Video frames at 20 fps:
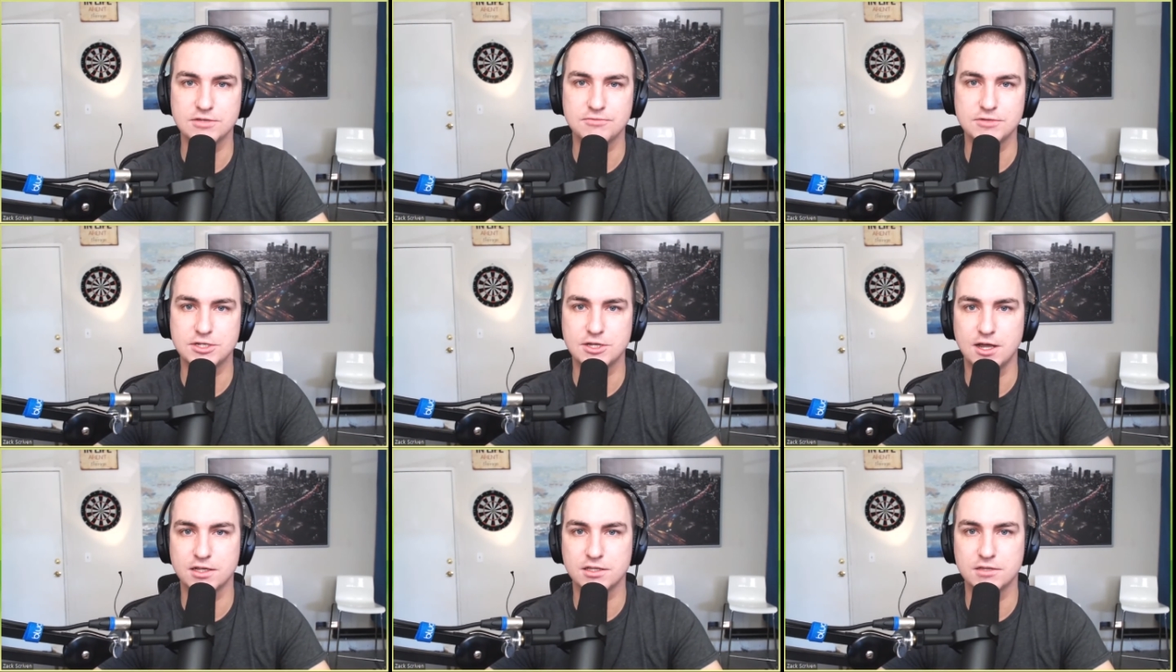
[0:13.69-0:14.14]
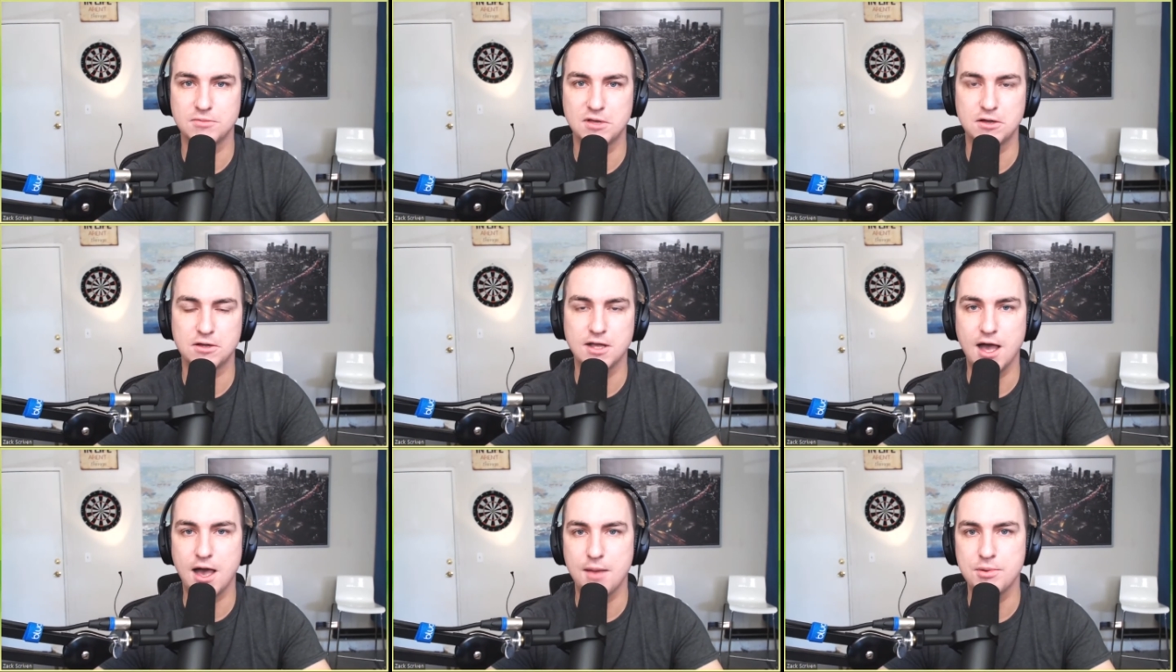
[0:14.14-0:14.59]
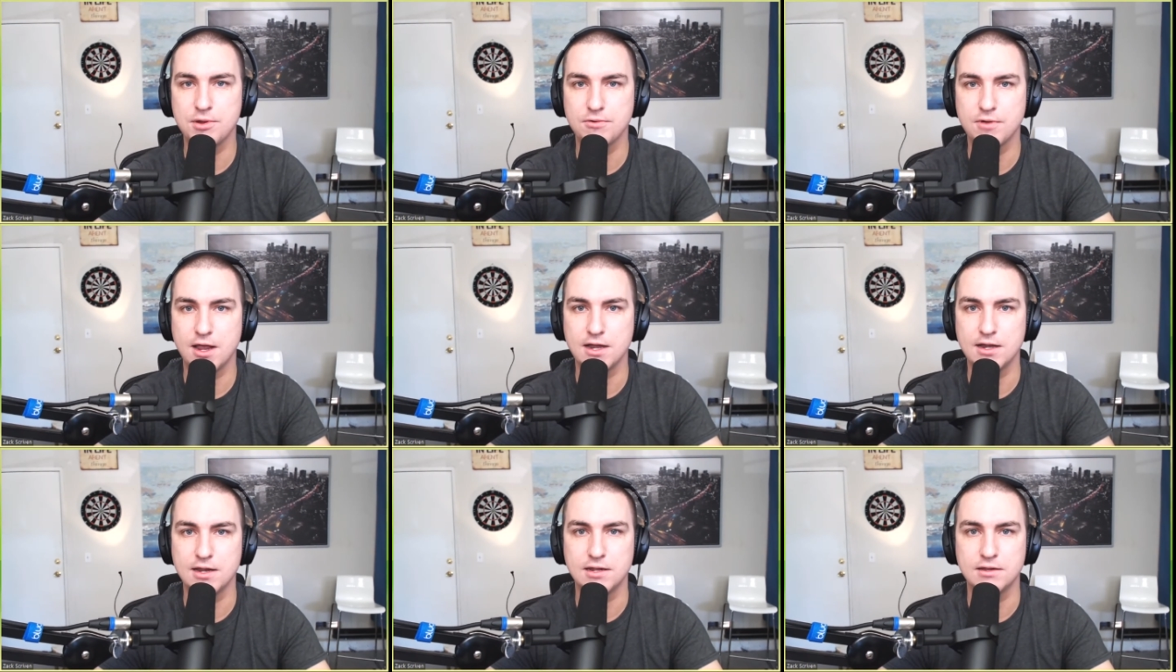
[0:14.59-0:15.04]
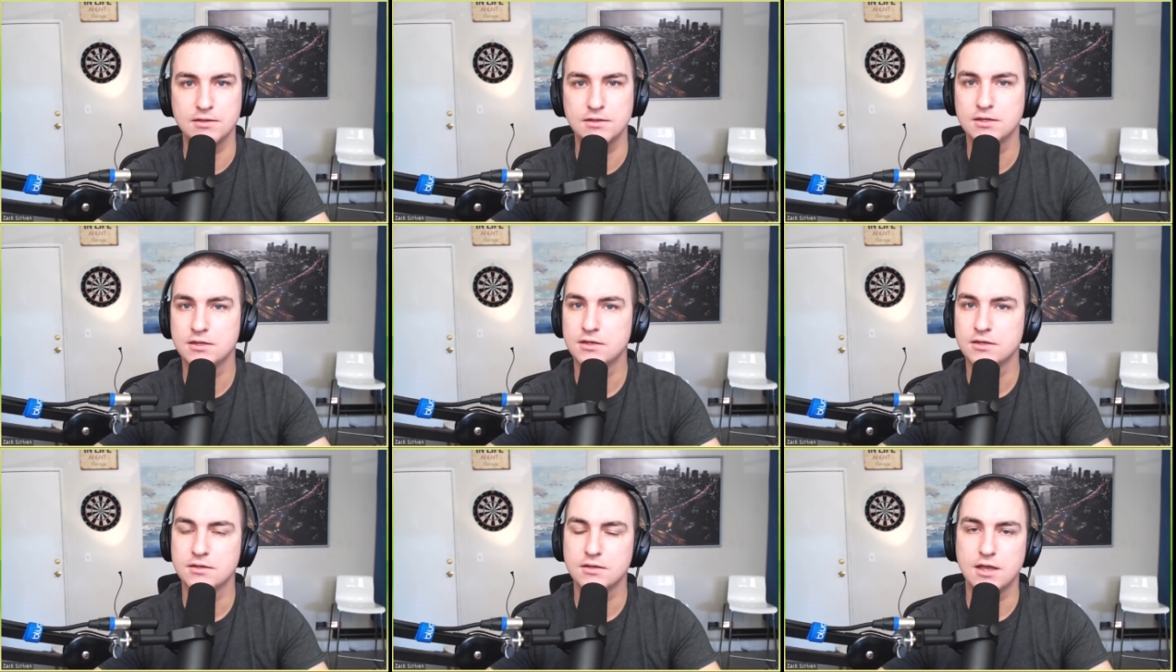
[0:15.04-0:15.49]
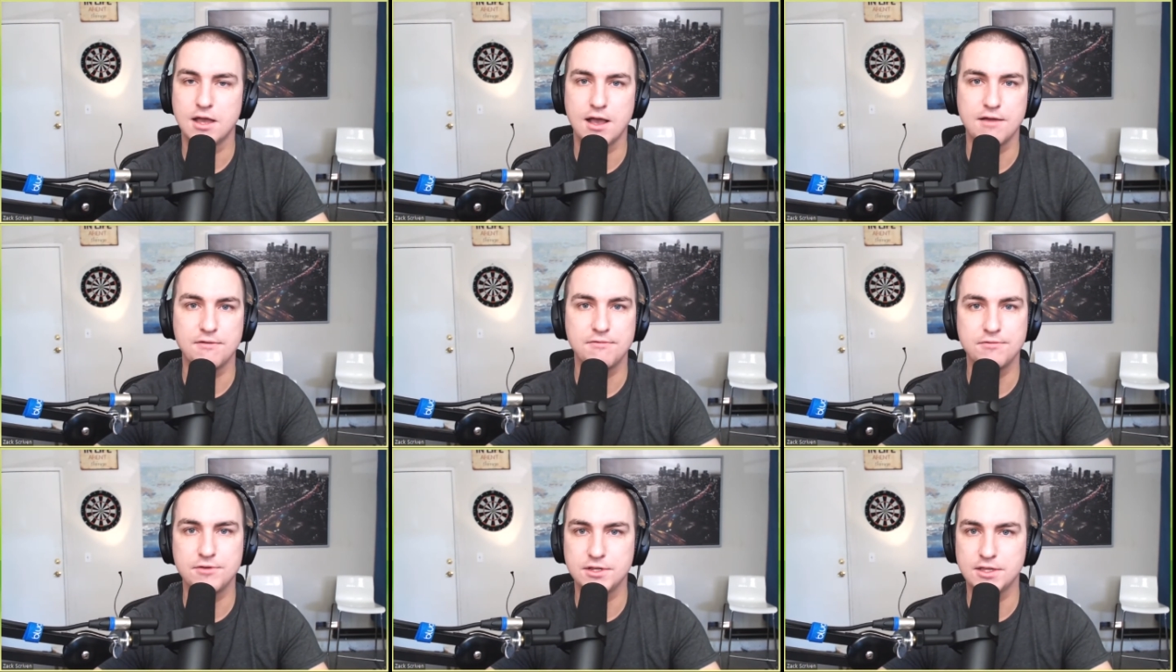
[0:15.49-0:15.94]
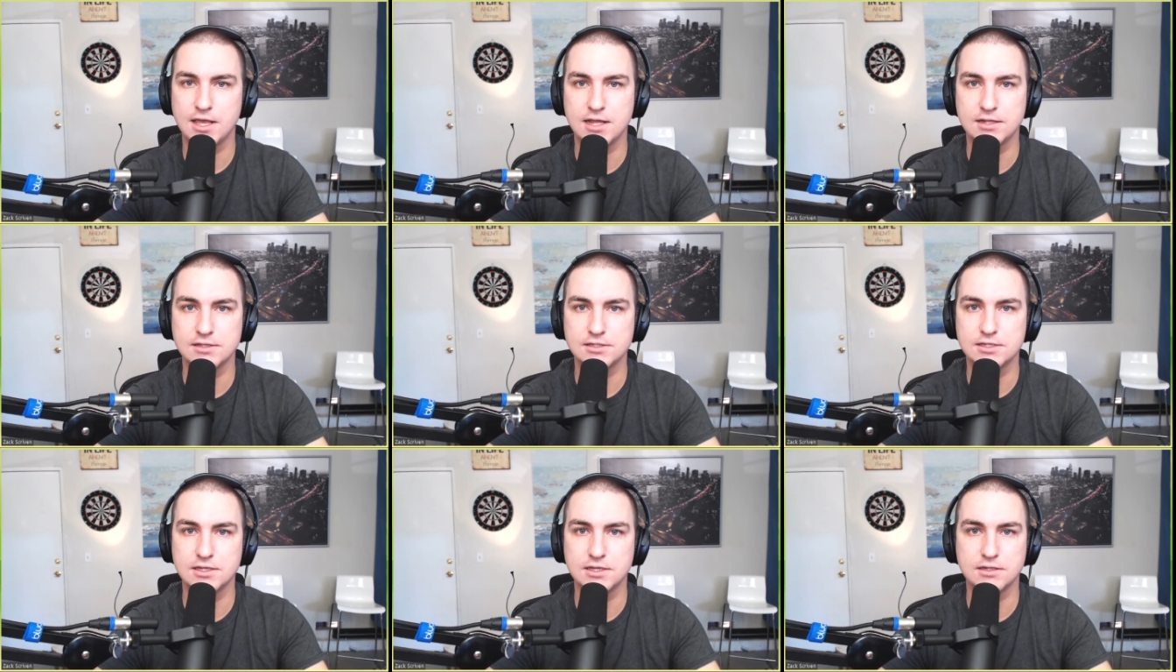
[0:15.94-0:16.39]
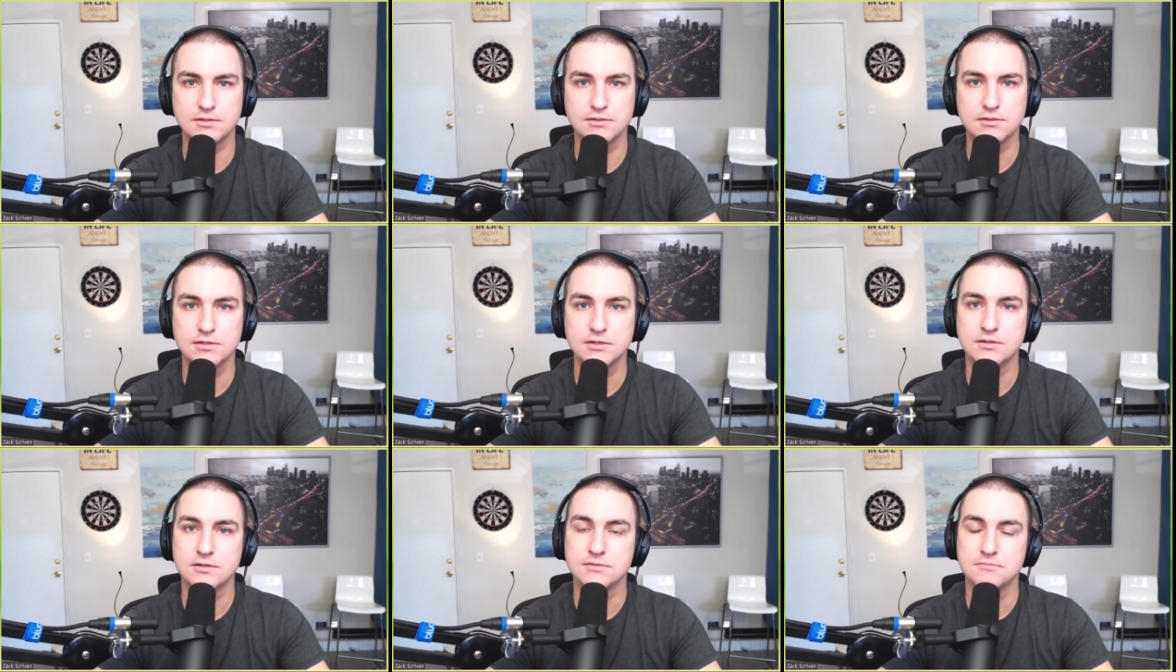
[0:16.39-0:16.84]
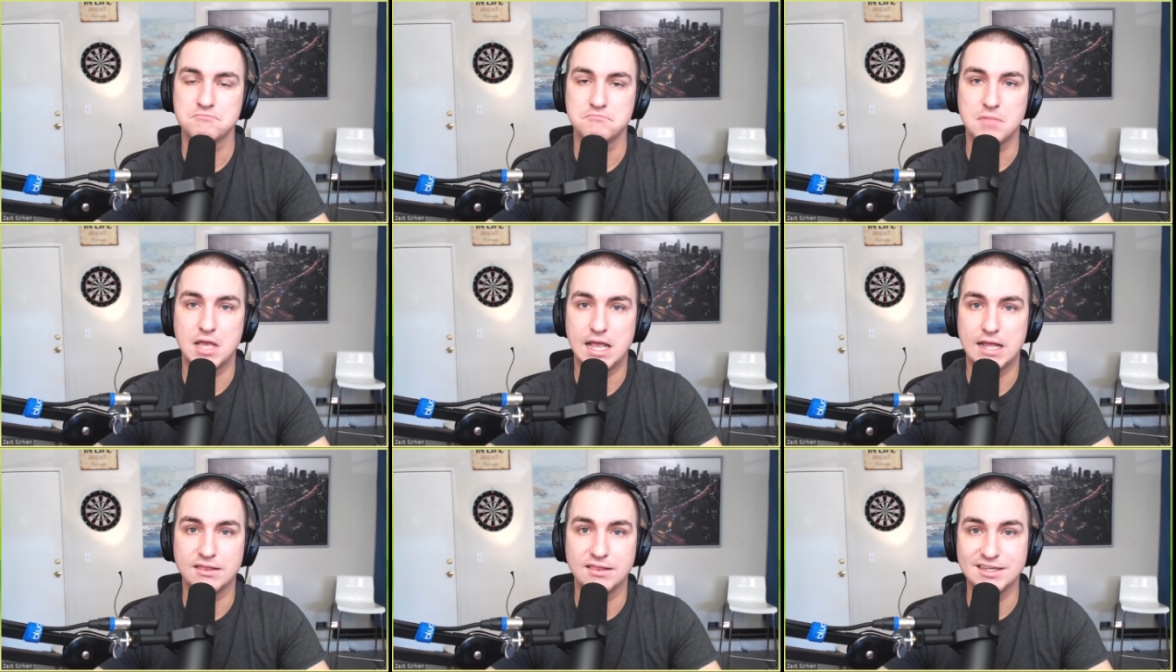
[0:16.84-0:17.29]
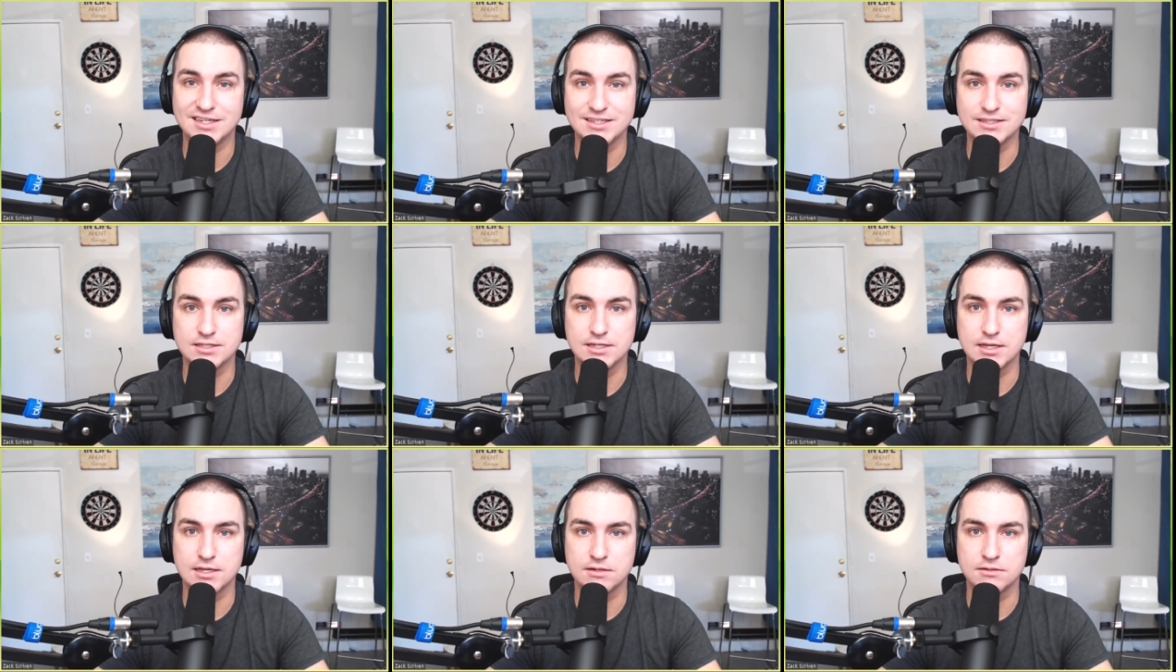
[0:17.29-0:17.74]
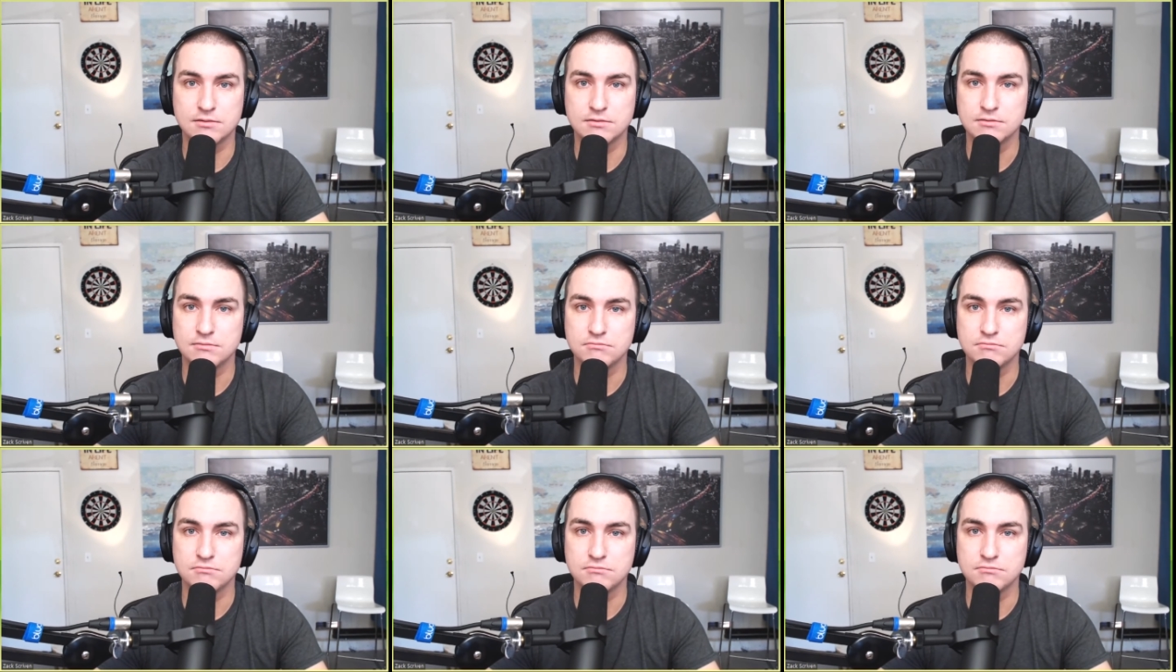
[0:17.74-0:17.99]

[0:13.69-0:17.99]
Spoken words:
We talked about copywriting, freelancing, and LinkedIn.